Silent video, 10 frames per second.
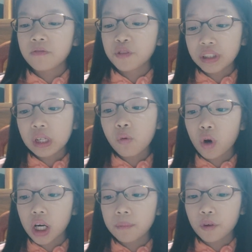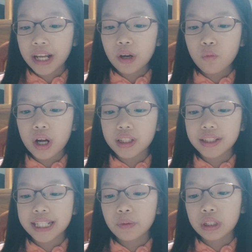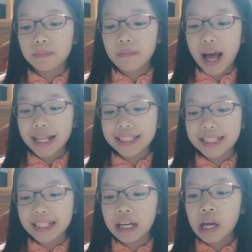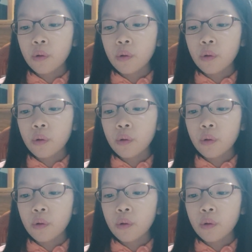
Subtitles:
really warm when I went to tea with Mattie,